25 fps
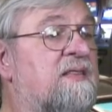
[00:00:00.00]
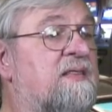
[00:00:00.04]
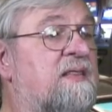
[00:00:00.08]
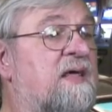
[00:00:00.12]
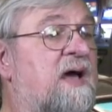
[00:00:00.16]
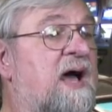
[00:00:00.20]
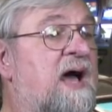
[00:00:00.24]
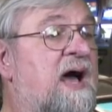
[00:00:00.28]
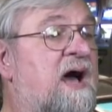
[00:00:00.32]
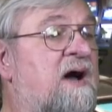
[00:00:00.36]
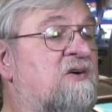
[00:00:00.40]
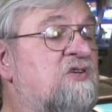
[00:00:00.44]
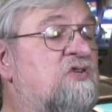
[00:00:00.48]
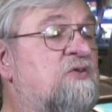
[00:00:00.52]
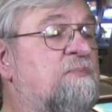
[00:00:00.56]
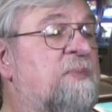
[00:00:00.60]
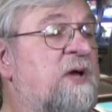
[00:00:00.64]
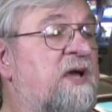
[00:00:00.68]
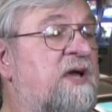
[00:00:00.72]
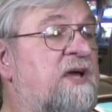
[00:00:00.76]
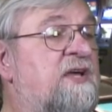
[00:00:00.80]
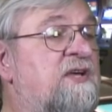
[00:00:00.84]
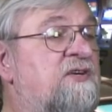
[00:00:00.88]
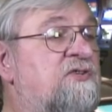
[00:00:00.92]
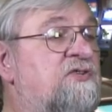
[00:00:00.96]
The house
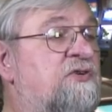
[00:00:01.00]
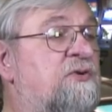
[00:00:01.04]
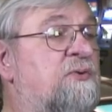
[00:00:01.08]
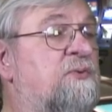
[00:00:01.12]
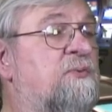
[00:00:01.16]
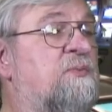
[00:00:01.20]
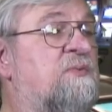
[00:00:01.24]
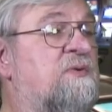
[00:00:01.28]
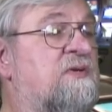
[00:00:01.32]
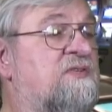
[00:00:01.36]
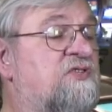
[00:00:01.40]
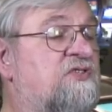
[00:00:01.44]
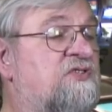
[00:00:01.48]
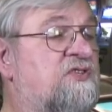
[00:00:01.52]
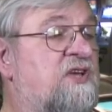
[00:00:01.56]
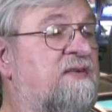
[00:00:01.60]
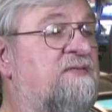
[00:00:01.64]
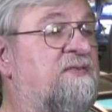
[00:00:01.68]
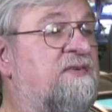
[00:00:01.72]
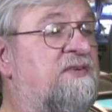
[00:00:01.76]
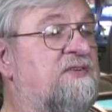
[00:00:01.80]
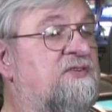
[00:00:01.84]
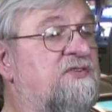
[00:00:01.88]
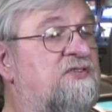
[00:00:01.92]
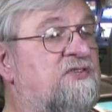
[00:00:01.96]
pays you
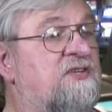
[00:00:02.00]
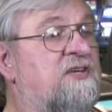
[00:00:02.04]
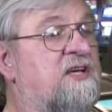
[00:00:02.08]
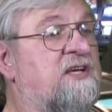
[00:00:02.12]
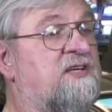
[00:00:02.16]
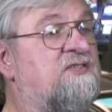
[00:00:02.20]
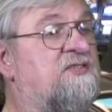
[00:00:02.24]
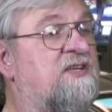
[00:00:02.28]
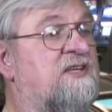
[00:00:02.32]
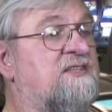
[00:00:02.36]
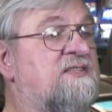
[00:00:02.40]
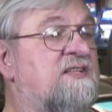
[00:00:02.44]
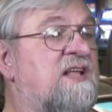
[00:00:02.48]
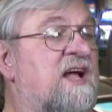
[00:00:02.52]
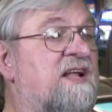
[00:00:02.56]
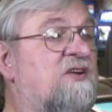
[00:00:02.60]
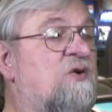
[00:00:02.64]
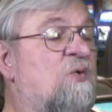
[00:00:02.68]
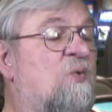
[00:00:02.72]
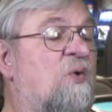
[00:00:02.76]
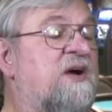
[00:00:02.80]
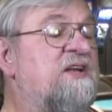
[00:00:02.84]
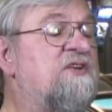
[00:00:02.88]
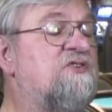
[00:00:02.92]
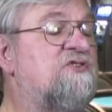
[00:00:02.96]
seven to six. That's not
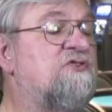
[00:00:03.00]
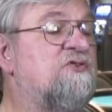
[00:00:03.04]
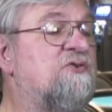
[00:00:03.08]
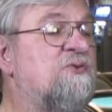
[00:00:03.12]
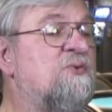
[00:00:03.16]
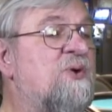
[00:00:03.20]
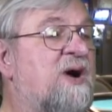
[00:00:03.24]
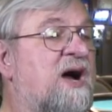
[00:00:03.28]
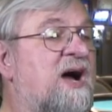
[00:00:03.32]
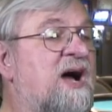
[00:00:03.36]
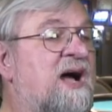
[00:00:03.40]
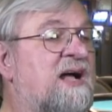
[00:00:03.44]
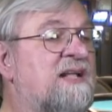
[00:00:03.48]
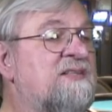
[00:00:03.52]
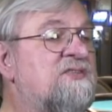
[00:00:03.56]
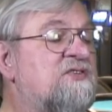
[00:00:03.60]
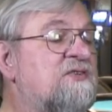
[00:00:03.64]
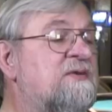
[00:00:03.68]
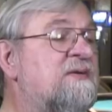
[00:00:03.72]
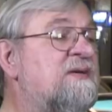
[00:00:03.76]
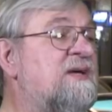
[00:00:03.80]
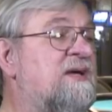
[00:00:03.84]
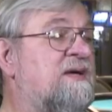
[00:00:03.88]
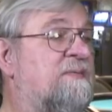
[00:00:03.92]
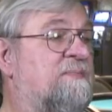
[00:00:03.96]
quite true
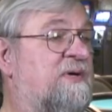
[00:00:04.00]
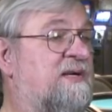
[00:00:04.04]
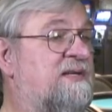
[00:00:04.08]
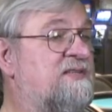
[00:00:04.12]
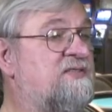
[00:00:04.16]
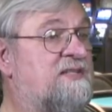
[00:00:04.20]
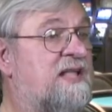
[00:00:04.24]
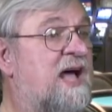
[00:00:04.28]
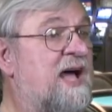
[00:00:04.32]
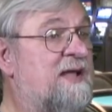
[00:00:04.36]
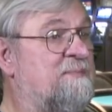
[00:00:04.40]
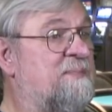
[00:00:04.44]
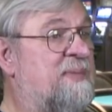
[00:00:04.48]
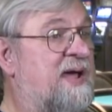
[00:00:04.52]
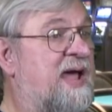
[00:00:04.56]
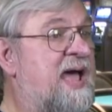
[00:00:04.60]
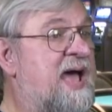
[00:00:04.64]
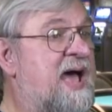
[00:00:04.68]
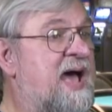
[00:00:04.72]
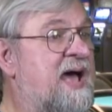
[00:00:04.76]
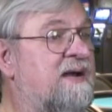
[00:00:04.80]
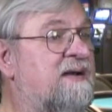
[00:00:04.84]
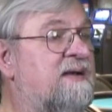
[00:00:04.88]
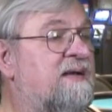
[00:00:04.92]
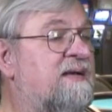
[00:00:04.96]
odds, but it's not
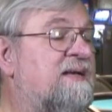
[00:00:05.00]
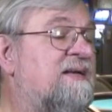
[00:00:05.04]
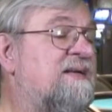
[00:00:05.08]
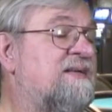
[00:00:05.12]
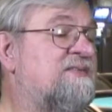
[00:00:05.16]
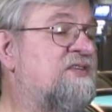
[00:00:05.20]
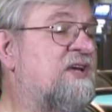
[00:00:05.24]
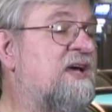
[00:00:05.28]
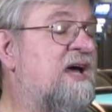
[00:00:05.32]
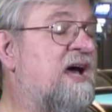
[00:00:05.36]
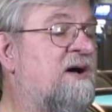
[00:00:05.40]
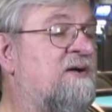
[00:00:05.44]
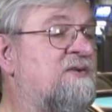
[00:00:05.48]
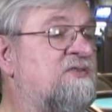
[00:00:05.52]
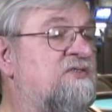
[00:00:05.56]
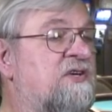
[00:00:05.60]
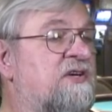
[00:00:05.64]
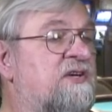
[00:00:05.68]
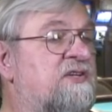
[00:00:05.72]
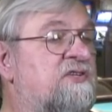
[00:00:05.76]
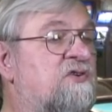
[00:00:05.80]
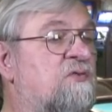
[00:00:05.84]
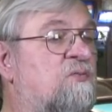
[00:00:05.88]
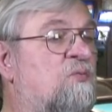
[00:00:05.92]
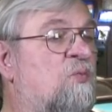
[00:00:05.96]
bad. It's a house
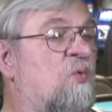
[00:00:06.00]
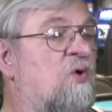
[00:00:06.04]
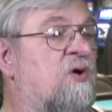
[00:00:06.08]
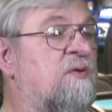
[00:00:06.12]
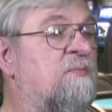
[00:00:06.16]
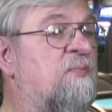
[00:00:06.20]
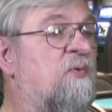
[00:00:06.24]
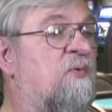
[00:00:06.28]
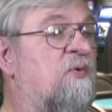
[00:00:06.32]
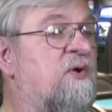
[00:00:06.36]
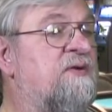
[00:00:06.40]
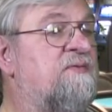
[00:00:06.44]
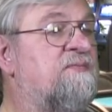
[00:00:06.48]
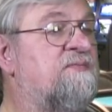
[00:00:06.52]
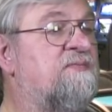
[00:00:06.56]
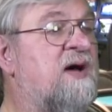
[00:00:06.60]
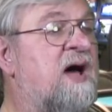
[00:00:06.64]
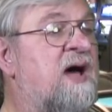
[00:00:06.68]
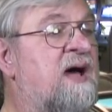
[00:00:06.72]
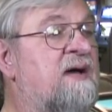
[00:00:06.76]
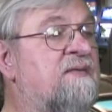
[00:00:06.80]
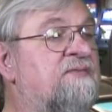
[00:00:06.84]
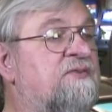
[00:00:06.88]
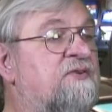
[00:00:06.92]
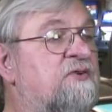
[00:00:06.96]
edge of
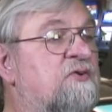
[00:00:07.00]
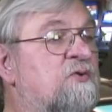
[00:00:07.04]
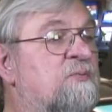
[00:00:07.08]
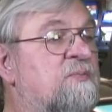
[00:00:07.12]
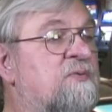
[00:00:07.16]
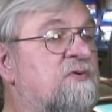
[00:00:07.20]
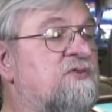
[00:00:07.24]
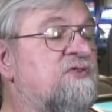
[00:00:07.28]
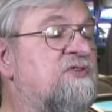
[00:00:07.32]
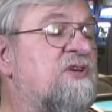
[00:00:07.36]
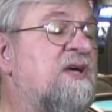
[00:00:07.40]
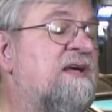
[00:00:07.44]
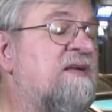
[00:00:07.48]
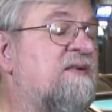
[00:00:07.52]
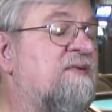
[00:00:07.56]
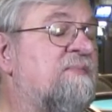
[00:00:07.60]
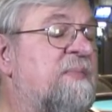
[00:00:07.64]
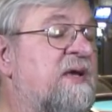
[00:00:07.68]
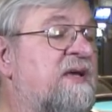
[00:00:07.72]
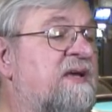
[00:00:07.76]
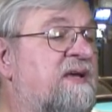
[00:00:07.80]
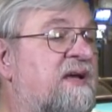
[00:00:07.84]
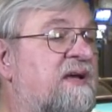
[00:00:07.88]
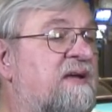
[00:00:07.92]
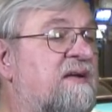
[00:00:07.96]
1.52%,
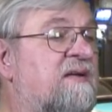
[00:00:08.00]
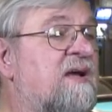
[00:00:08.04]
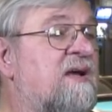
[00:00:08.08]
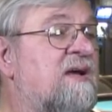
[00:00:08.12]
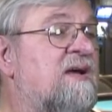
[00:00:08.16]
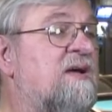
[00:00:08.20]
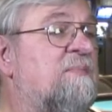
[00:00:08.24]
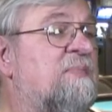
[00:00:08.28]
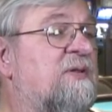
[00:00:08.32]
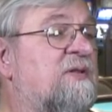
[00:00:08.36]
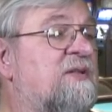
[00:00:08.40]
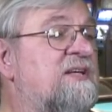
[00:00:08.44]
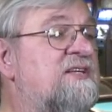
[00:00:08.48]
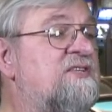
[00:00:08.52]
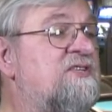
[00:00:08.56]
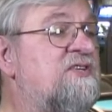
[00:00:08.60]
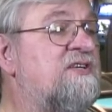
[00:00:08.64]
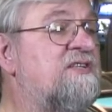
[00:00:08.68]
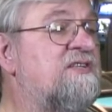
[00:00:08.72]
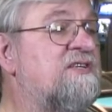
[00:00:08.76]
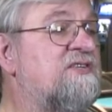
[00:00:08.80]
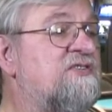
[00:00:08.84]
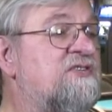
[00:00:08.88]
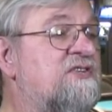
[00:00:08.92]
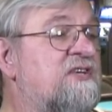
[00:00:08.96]
making
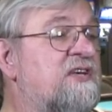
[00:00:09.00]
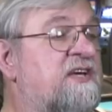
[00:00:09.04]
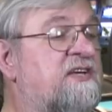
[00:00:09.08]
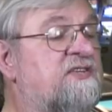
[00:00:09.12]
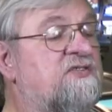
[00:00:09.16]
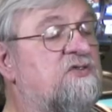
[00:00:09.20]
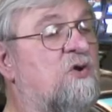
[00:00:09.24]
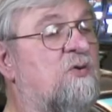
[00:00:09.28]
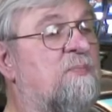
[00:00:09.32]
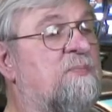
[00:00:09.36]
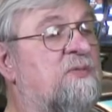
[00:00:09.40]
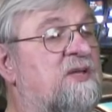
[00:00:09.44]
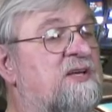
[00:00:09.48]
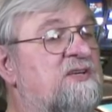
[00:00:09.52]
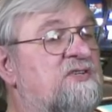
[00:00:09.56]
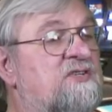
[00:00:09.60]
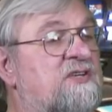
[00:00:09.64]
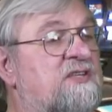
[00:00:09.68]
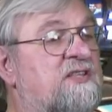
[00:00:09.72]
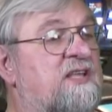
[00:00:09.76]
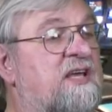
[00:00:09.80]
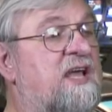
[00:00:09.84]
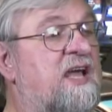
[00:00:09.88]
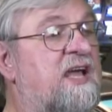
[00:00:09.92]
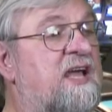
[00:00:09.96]
placing the six or
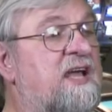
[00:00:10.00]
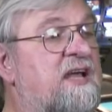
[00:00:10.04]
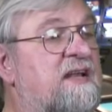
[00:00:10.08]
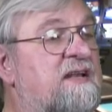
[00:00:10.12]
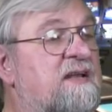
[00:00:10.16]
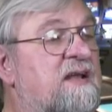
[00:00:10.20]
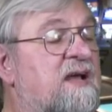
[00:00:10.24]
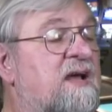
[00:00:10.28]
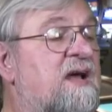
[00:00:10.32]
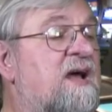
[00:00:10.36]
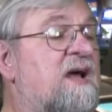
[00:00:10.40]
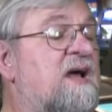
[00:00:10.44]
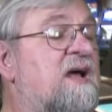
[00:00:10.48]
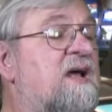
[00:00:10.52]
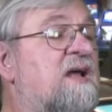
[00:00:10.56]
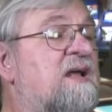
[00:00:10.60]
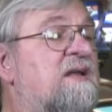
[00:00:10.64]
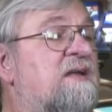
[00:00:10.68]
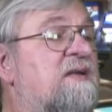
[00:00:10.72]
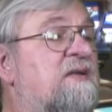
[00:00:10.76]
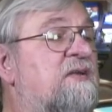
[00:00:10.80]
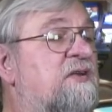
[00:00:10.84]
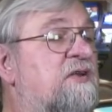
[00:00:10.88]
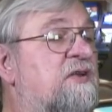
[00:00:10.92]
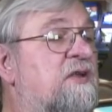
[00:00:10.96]
placing the eight
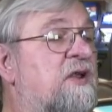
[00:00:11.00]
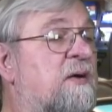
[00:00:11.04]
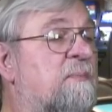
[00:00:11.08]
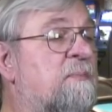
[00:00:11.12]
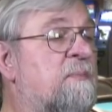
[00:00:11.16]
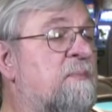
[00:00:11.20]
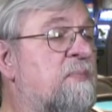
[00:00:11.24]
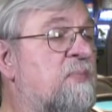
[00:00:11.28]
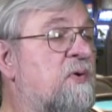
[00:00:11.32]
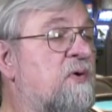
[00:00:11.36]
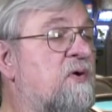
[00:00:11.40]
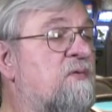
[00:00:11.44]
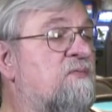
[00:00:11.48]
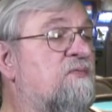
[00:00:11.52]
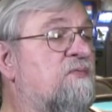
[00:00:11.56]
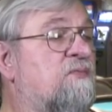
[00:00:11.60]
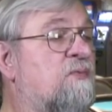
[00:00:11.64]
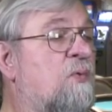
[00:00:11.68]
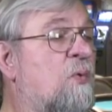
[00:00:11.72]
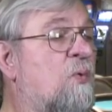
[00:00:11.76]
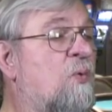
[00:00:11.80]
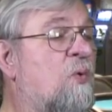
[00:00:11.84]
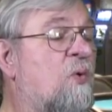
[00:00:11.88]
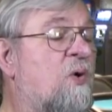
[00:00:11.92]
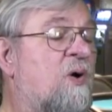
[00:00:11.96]
number
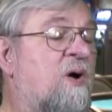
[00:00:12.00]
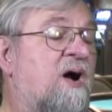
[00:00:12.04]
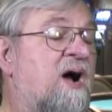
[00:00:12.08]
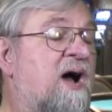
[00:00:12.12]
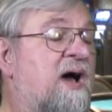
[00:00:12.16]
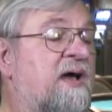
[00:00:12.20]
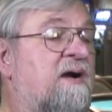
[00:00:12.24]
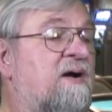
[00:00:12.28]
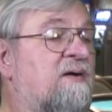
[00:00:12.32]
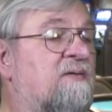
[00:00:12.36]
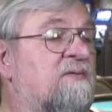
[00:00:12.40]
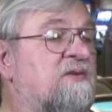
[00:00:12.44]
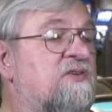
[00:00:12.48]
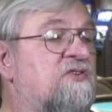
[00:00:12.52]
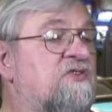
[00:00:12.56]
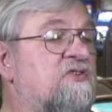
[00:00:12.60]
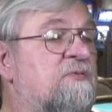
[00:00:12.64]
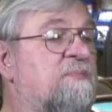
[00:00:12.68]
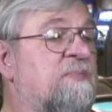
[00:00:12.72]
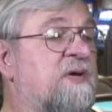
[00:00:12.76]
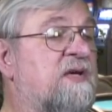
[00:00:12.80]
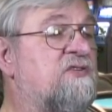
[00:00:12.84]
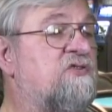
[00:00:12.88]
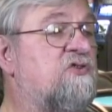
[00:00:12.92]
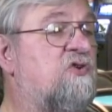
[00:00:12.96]
four on our list
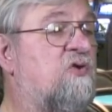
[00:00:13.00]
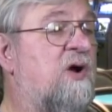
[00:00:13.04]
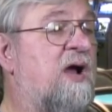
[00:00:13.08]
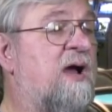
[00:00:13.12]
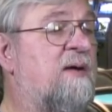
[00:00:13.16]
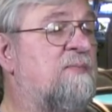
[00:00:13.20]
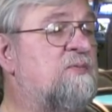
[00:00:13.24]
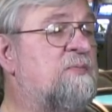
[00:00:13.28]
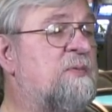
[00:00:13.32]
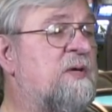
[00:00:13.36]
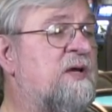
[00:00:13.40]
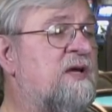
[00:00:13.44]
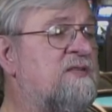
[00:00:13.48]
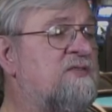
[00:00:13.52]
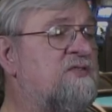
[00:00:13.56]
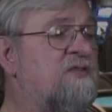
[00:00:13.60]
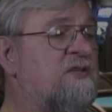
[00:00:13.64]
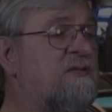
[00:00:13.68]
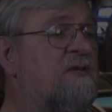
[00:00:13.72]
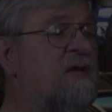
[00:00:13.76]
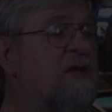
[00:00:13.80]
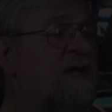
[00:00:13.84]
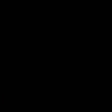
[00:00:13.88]
of best craps bets.